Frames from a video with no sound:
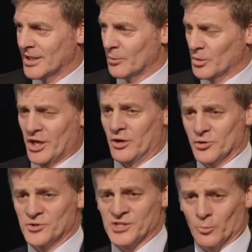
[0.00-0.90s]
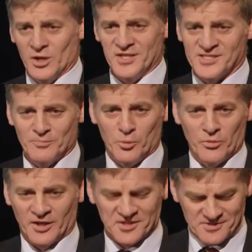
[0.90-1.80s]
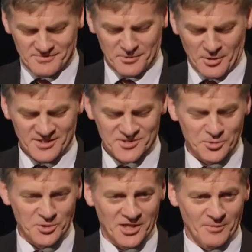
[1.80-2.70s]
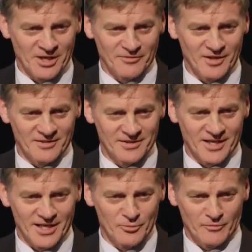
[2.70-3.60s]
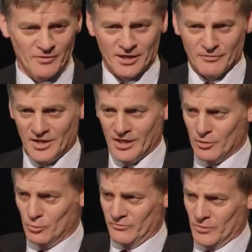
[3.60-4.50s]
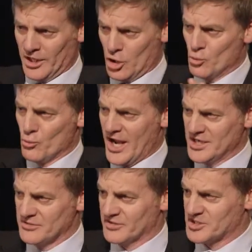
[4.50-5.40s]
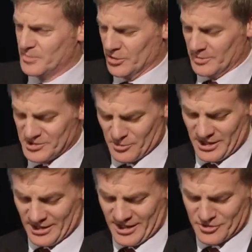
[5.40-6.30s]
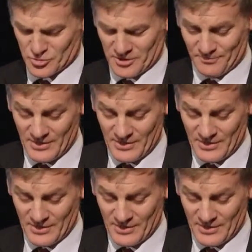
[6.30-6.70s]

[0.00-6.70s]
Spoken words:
We don't do some really simple things. Great story came out of the other day, we're running a whole range of experiments around the country